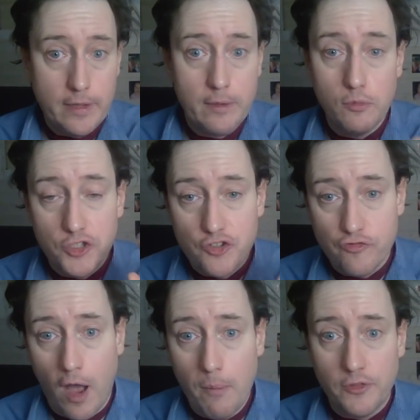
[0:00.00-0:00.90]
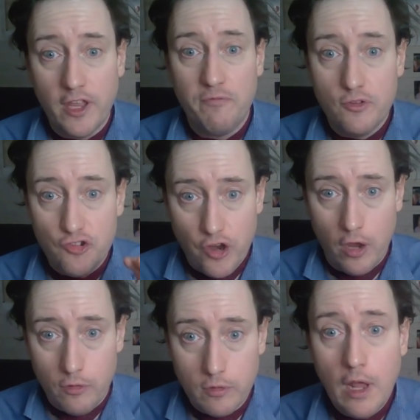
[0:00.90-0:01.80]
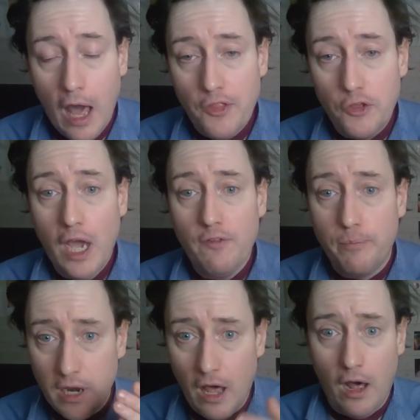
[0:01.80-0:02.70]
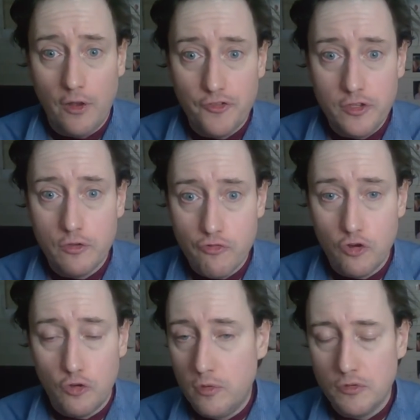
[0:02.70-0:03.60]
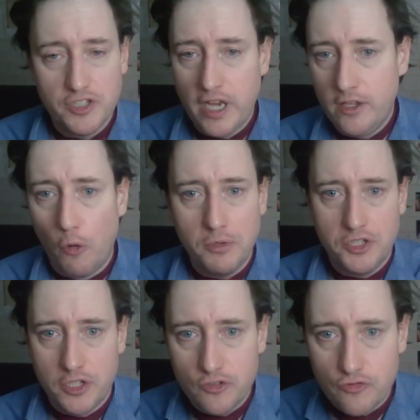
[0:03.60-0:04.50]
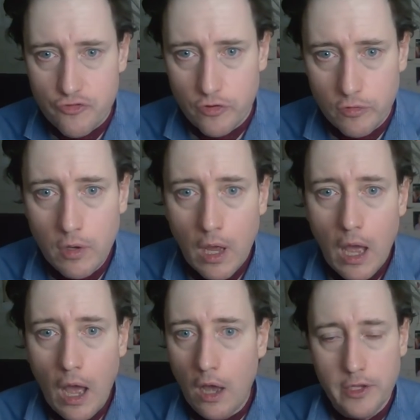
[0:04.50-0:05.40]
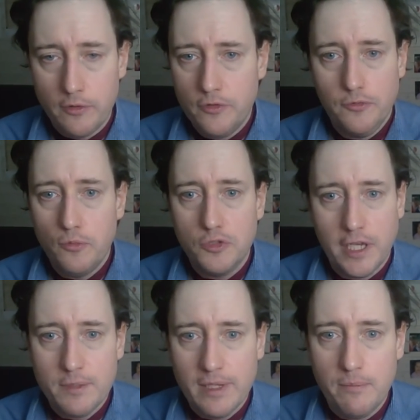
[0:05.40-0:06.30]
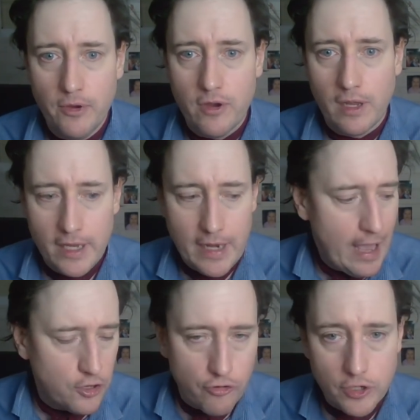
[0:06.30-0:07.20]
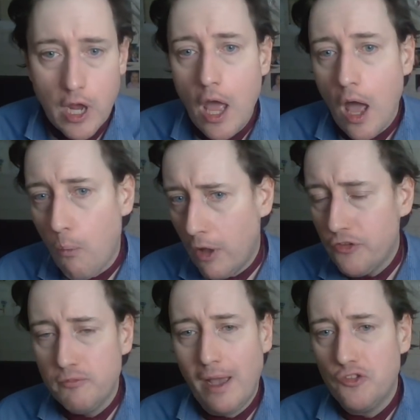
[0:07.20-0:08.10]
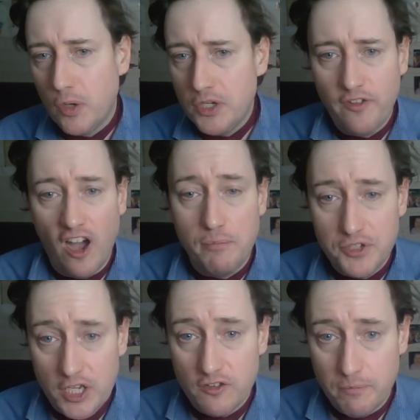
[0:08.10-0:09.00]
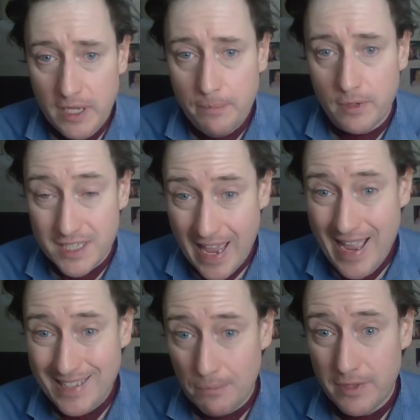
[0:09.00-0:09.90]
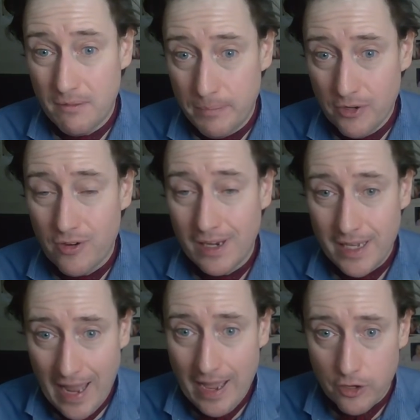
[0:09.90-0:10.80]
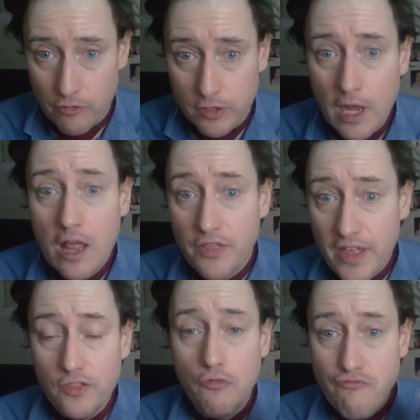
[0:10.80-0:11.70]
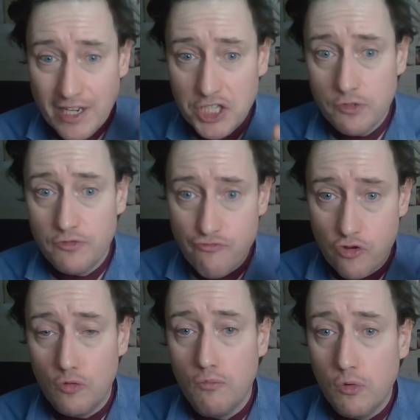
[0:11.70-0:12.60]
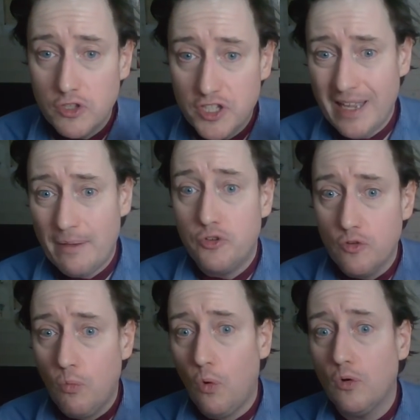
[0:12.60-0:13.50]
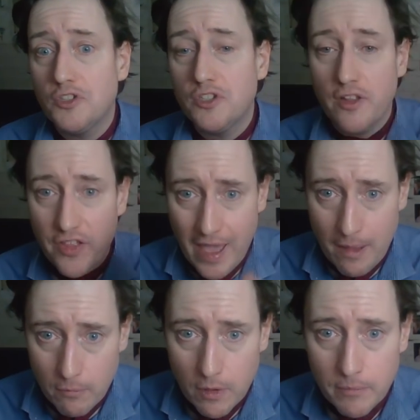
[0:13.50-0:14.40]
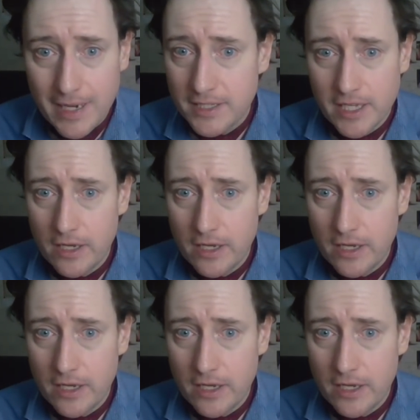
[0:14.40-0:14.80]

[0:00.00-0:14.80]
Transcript: describe what they've been shown, and then you have a plant in the room who will say the opposite is true. Will say something empirically inaccurate. And once about 25% of people are saying something empirically inaccurate, then the rest of the room will tip towards them, because